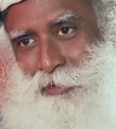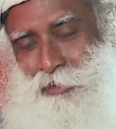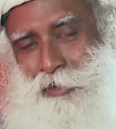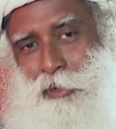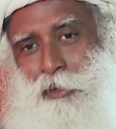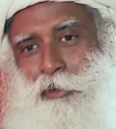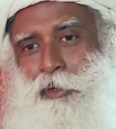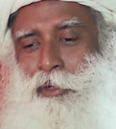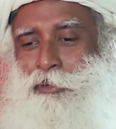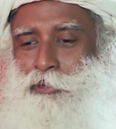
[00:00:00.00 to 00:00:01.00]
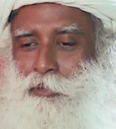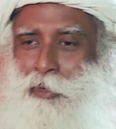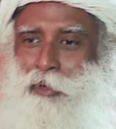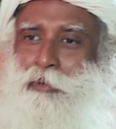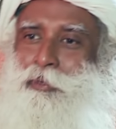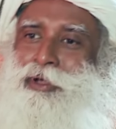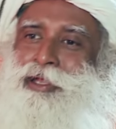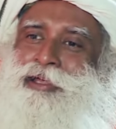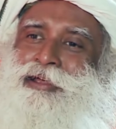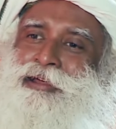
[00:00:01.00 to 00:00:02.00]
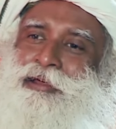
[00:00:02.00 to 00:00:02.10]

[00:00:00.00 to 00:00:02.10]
So, tomorrow morning,